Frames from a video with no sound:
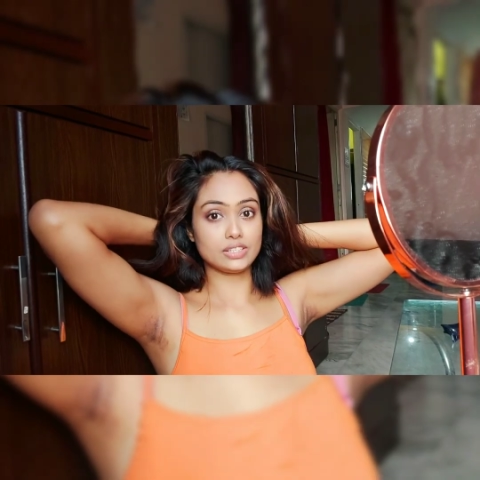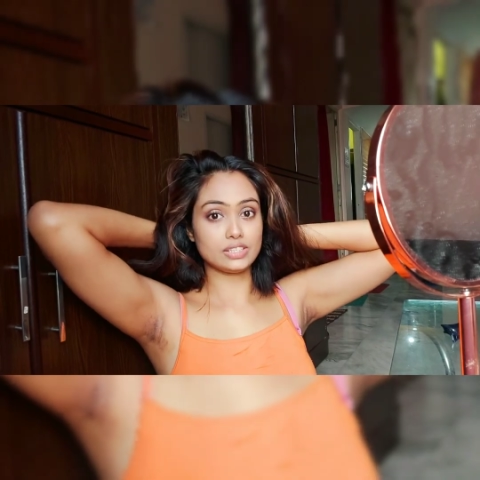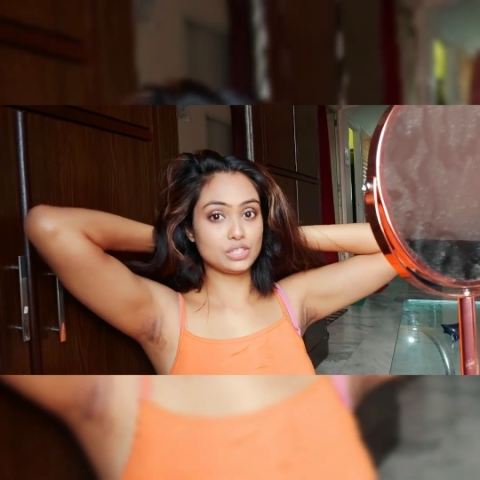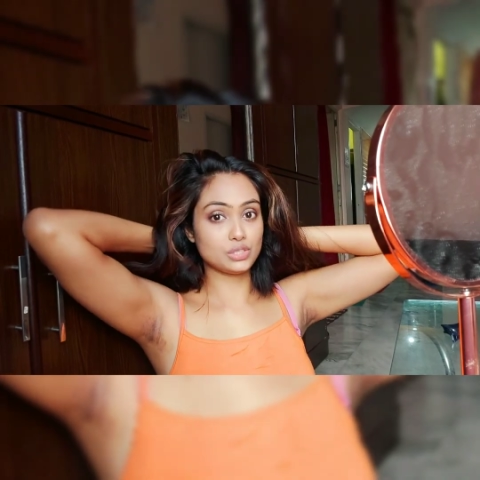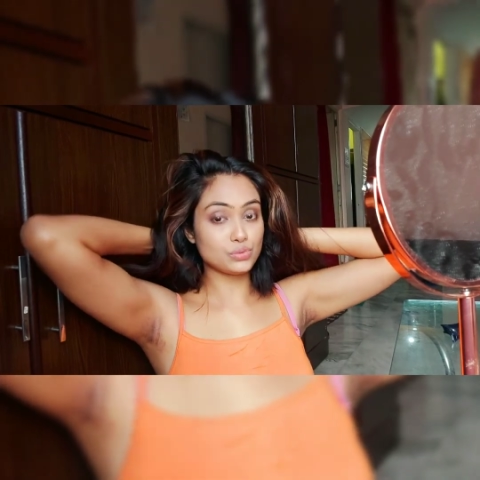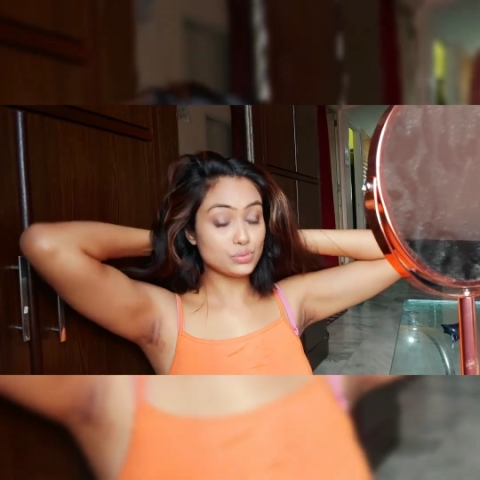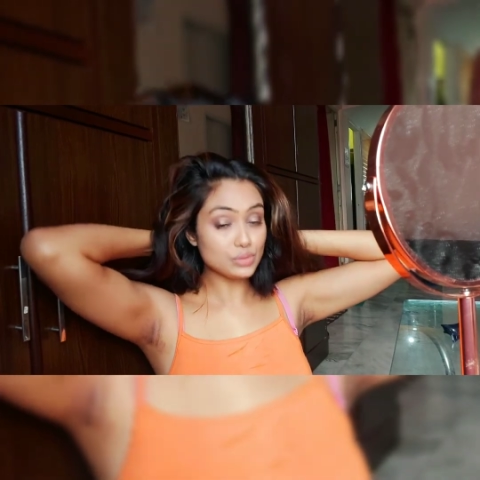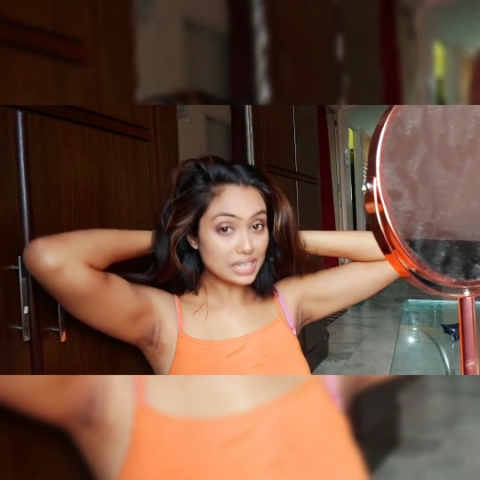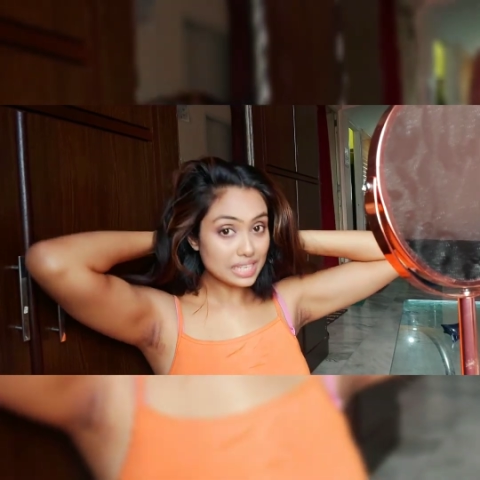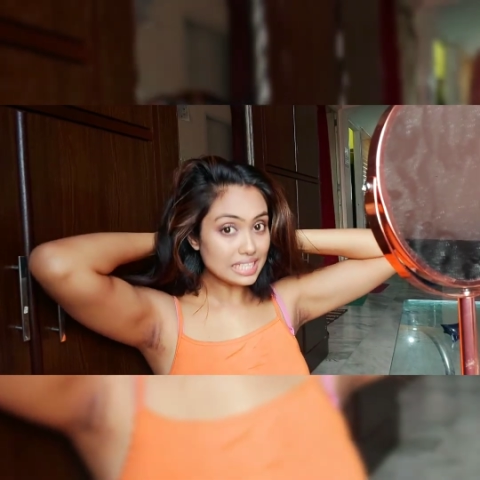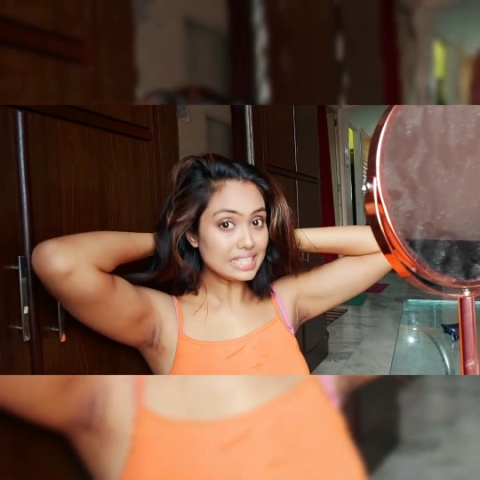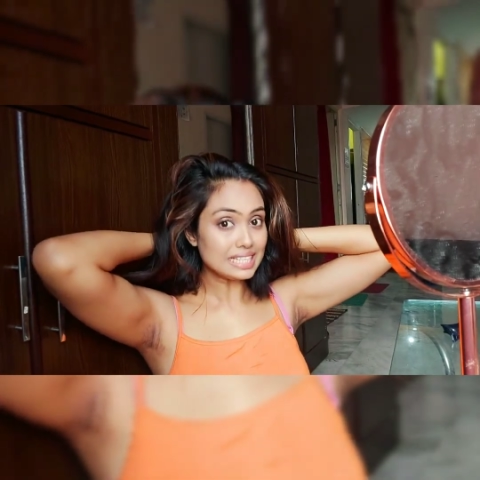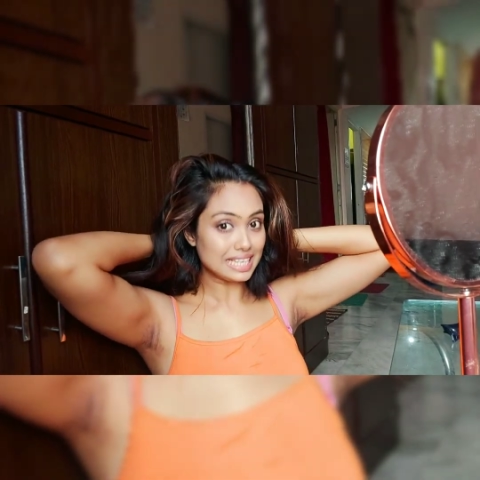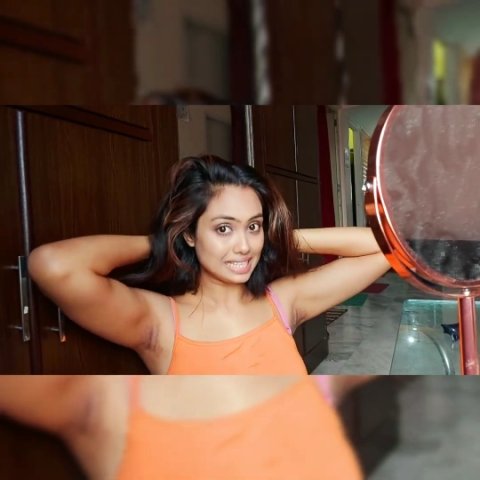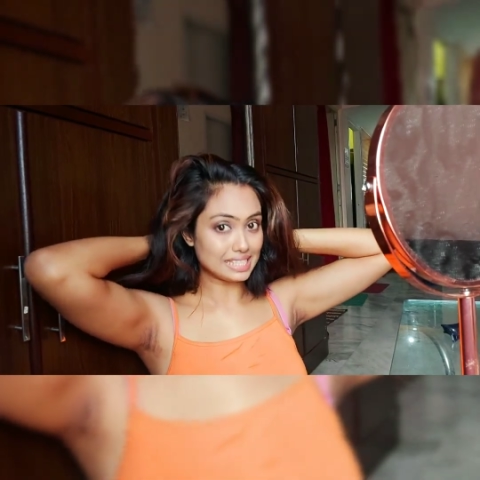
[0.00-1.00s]
it's
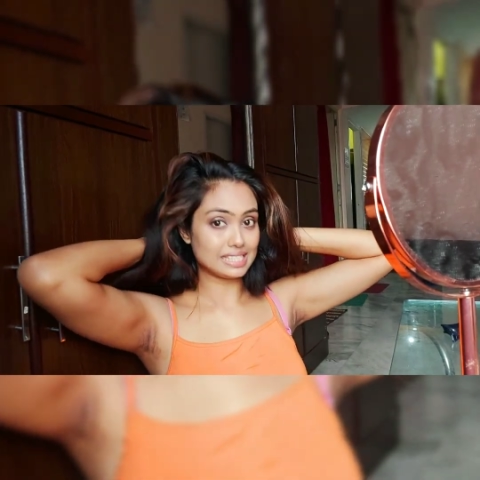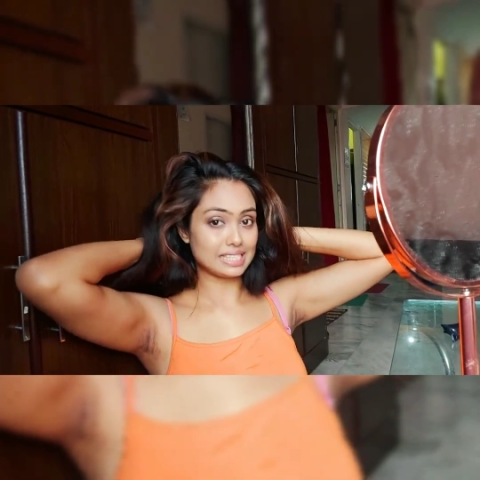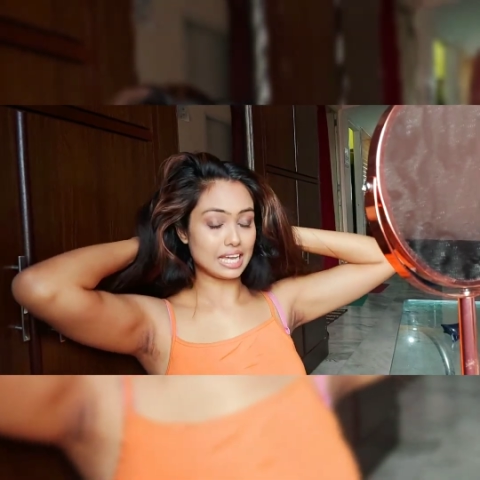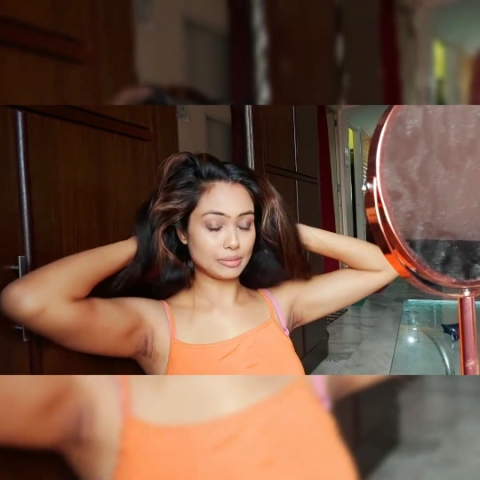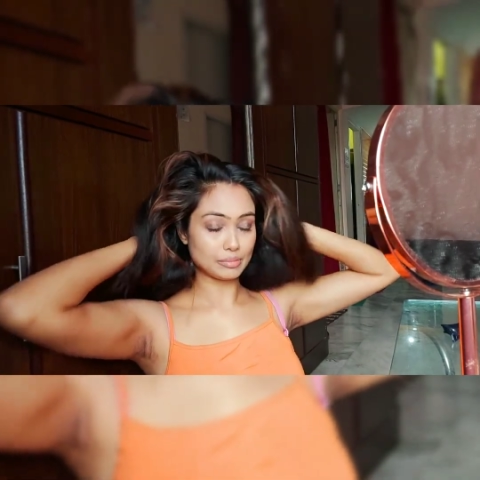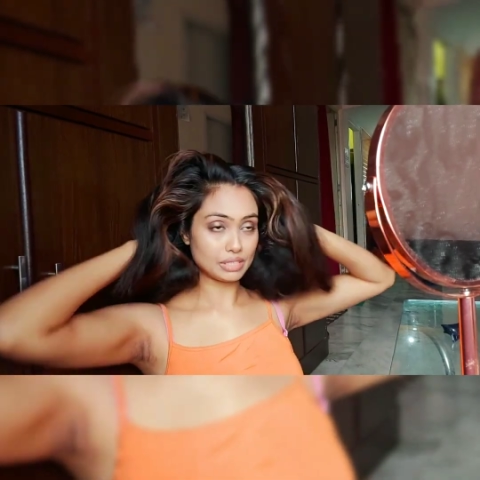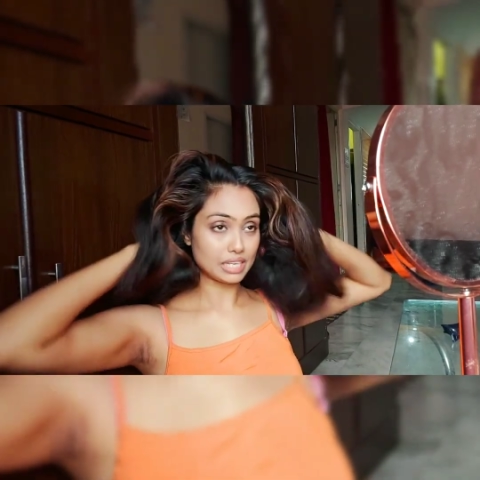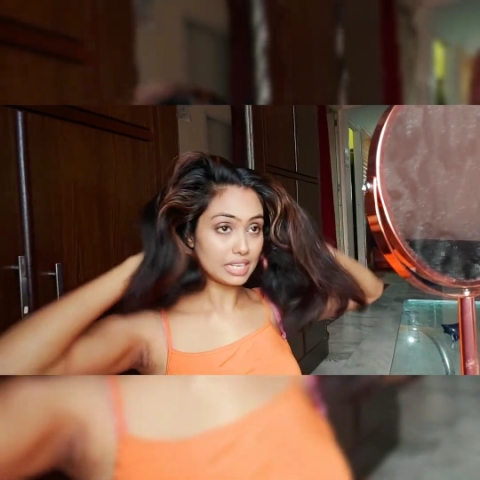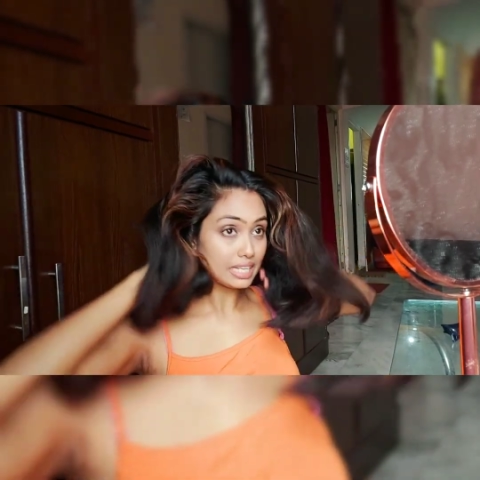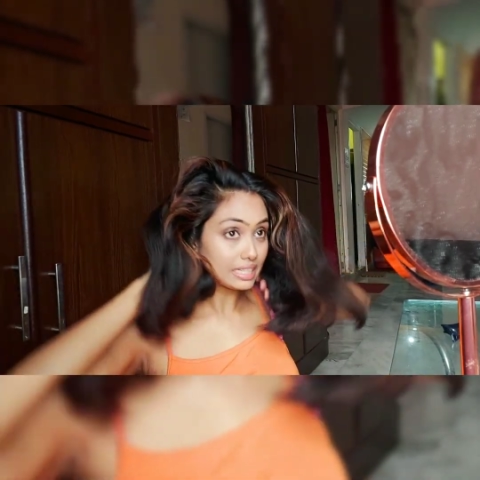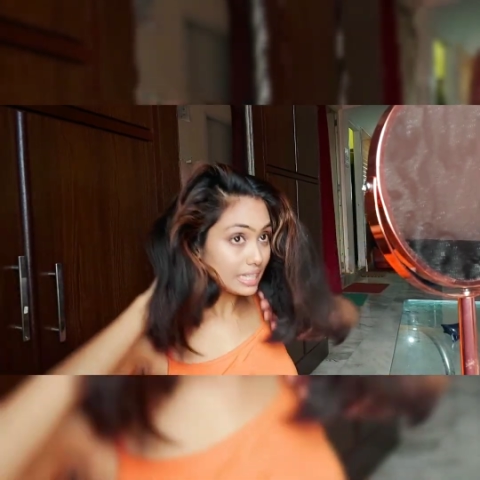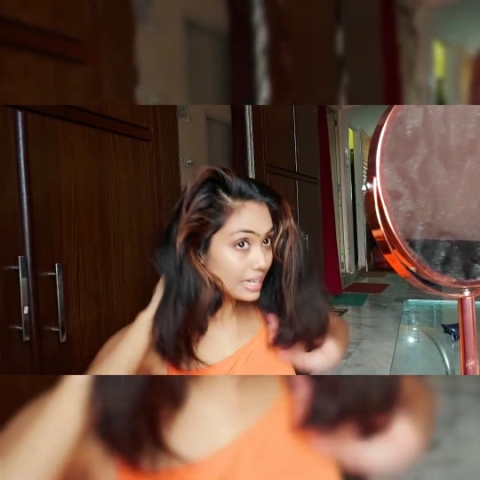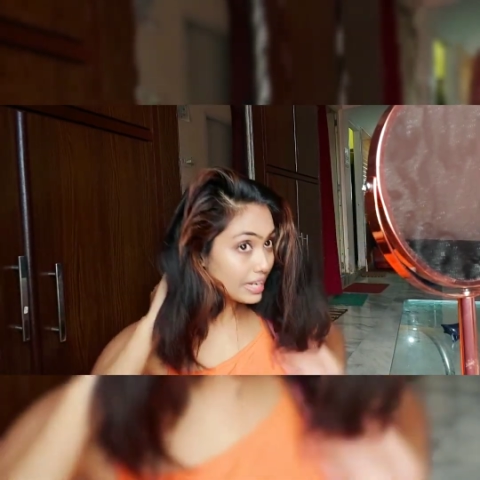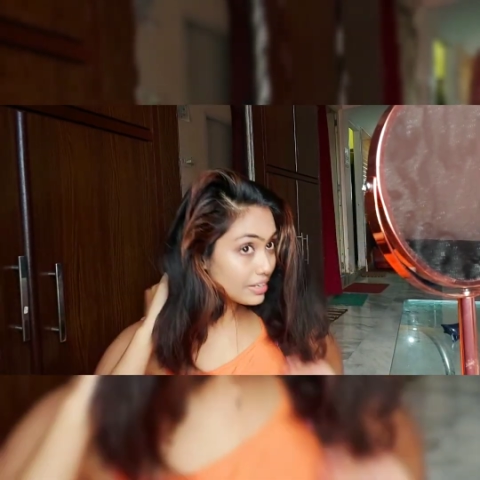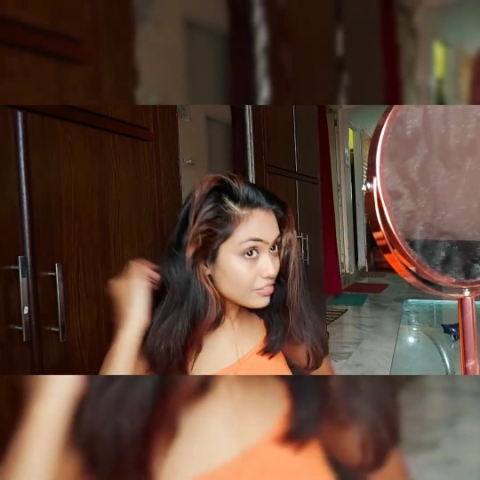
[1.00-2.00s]
really less time
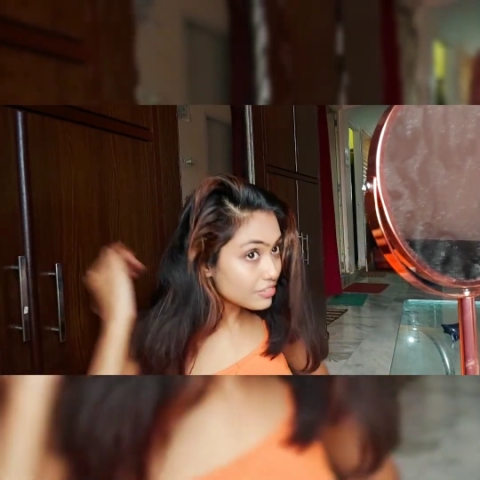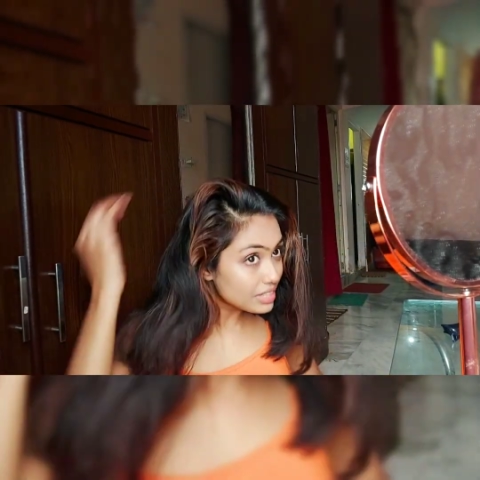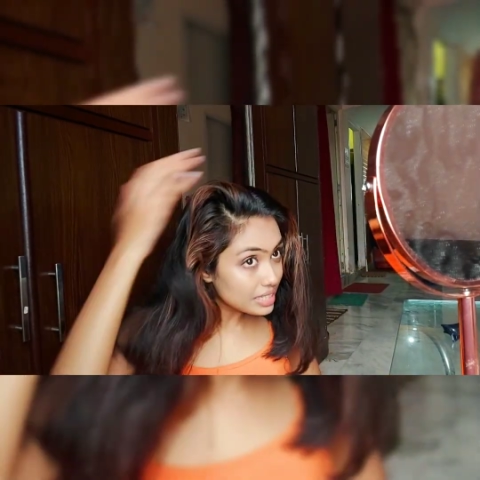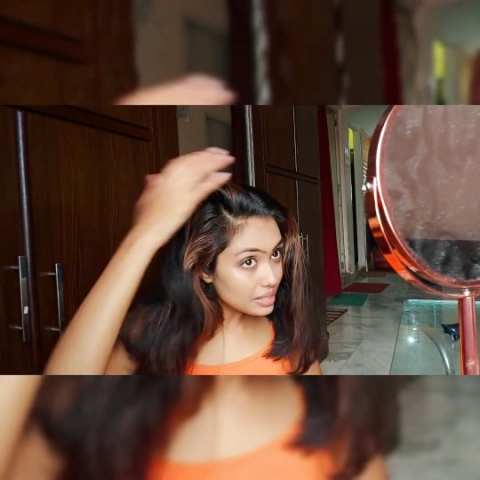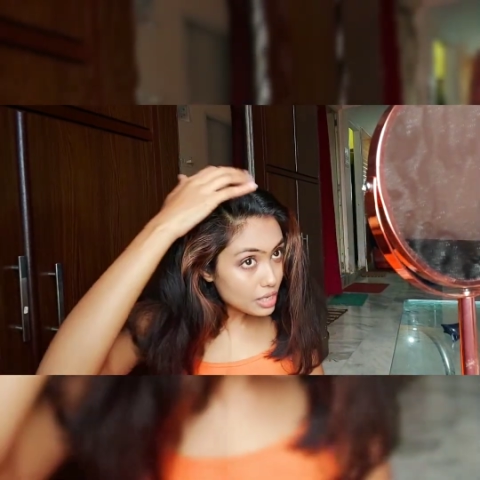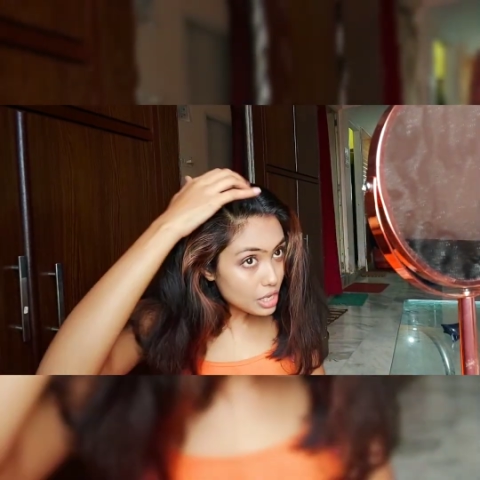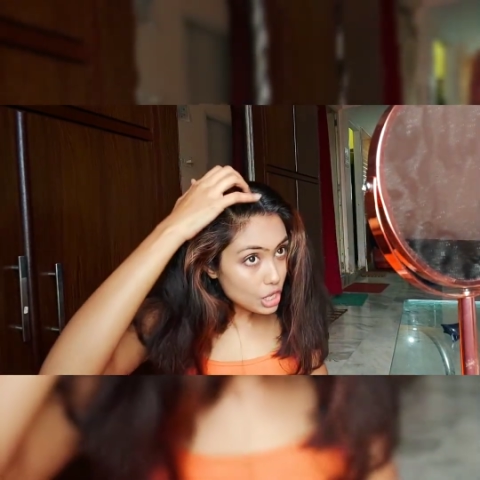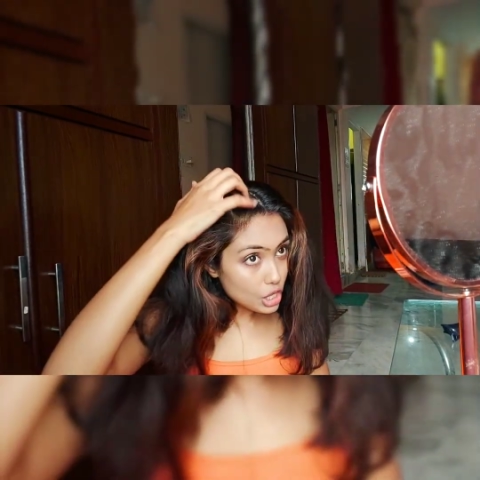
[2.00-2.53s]
taking, that I feel.